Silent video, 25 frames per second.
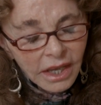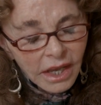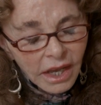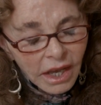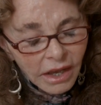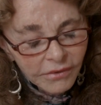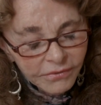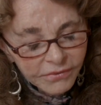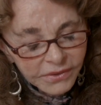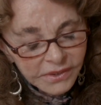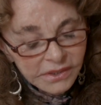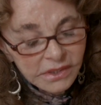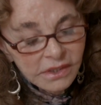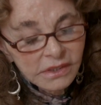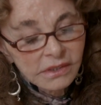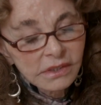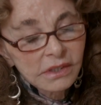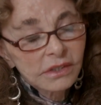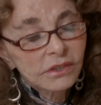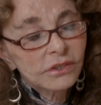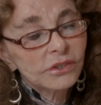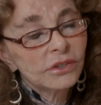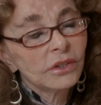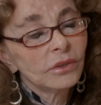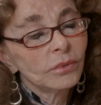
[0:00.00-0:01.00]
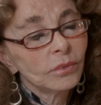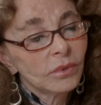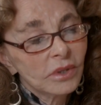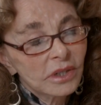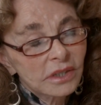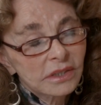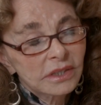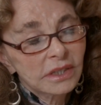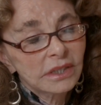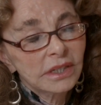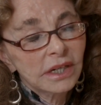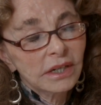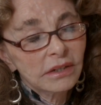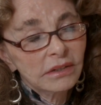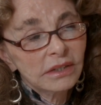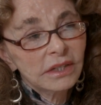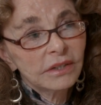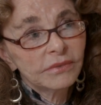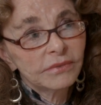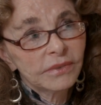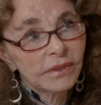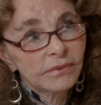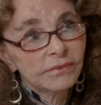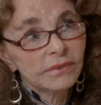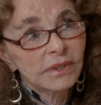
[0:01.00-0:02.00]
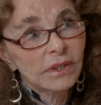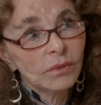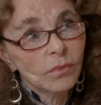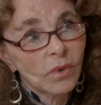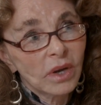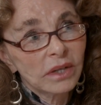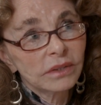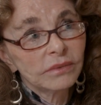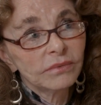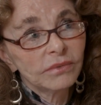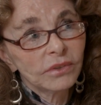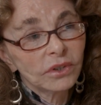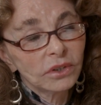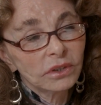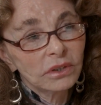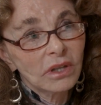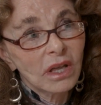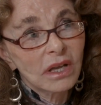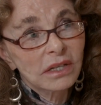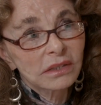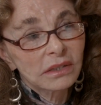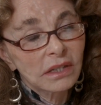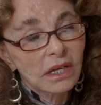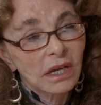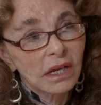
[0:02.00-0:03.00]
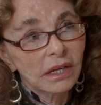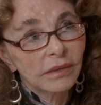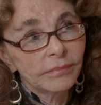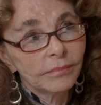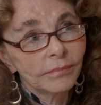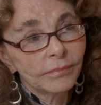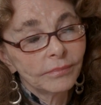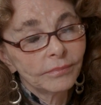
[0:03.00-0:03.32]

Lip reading: A physicist who worked at Area 51 for a long time